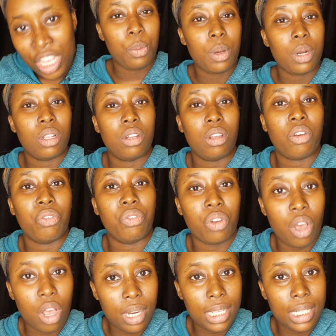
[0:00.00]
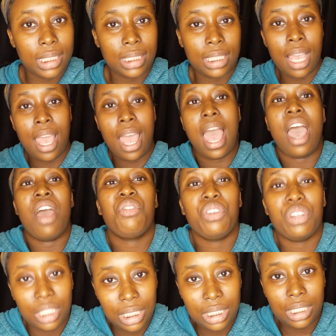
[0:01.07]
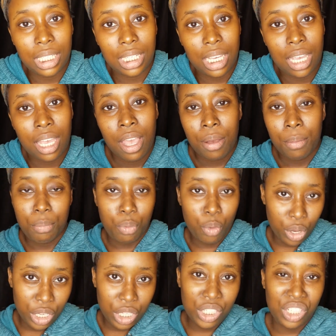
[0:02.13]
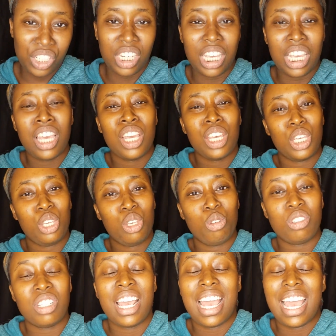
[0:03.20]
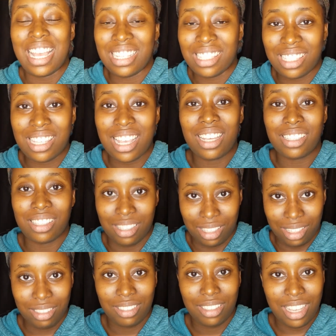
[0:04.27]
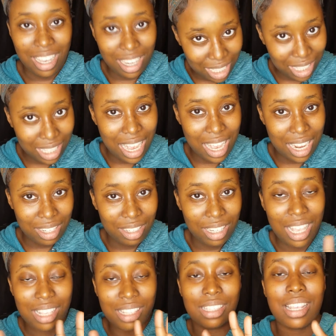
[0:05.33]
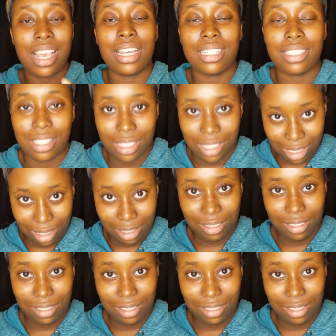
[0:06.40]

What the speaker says: We want to look flawless, effortlessly, boyishly, cute, and sexy. You understand? Sexy.